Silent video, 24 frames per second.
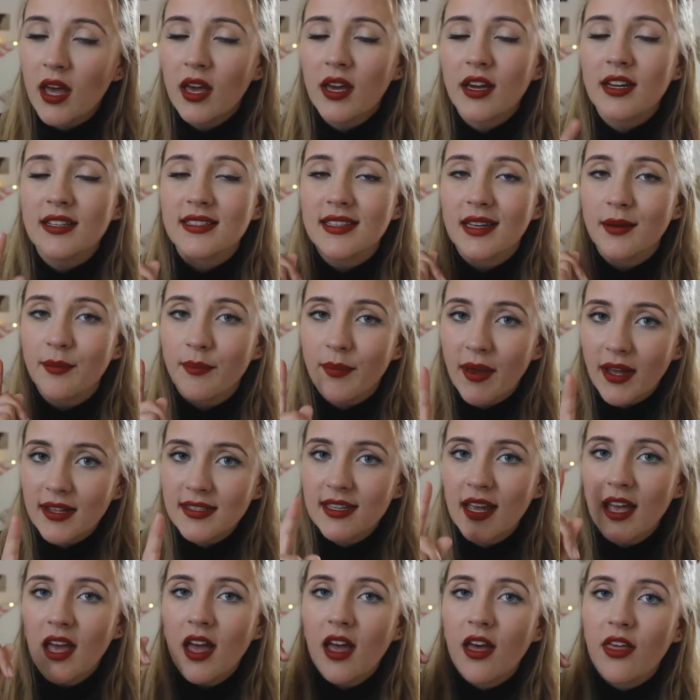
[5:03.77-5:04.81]
because I
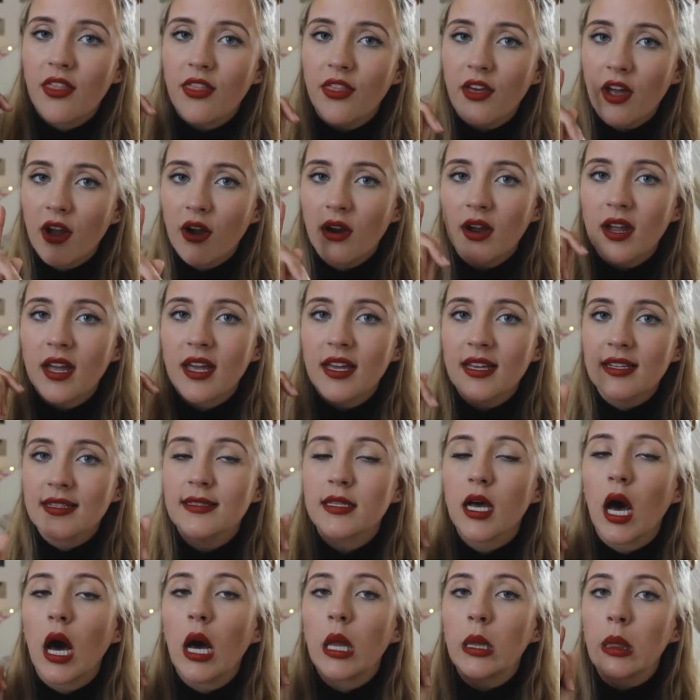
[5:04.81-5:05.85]
bet there
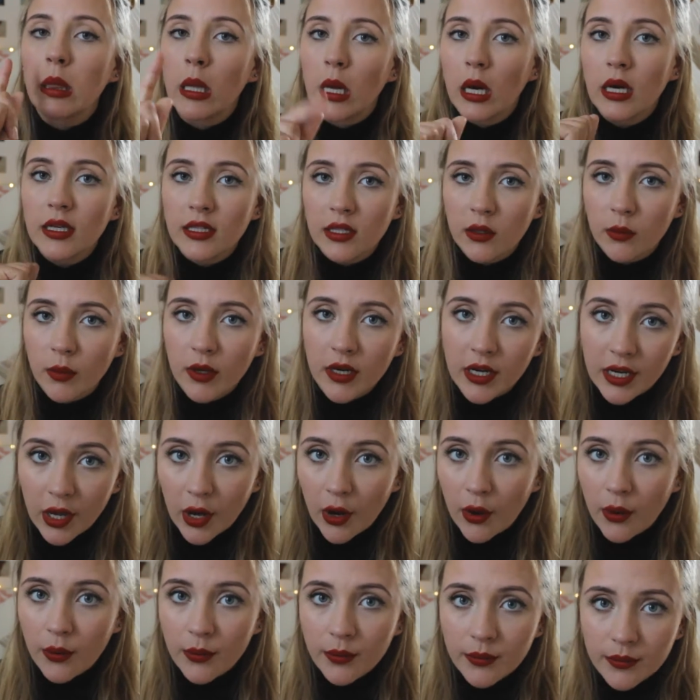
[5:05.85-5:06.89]
is a lot you want to
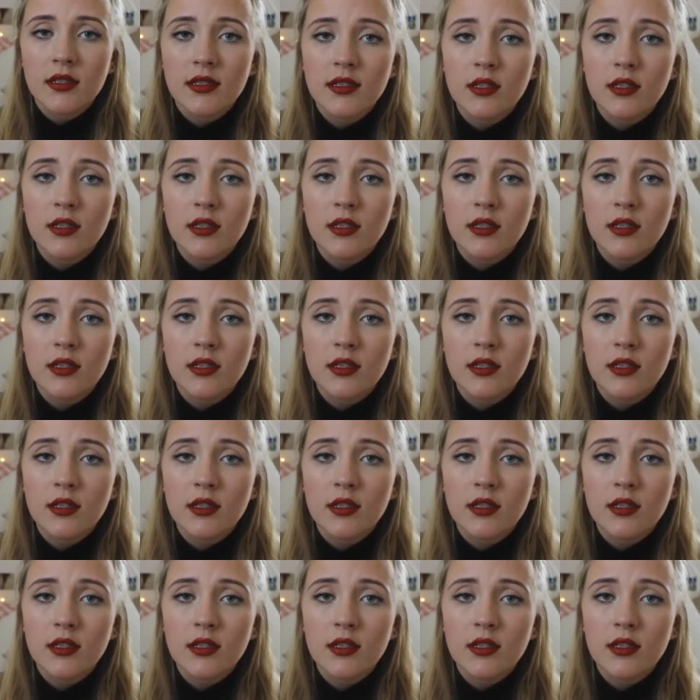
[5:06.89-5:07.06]
know.